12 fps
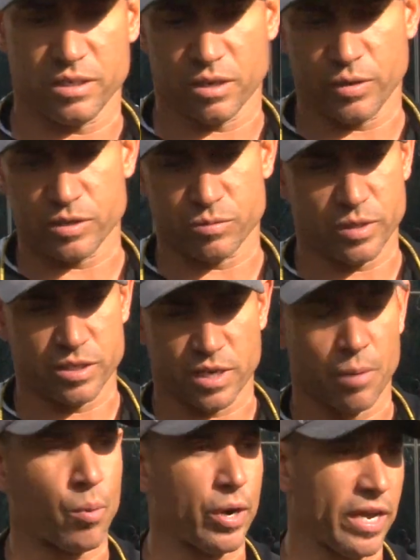you know, his
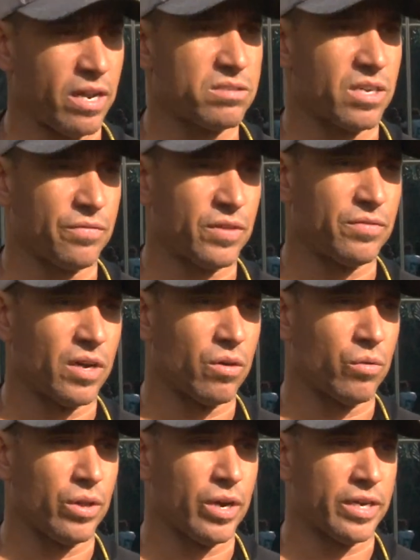upbringing and stuff, they've done a
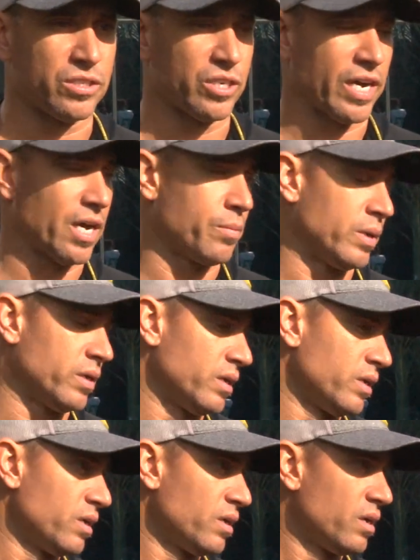really nice job,
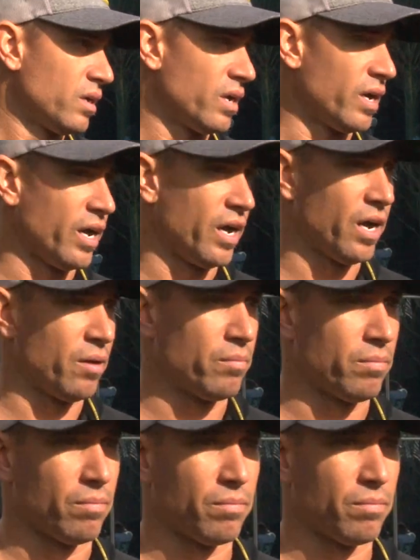and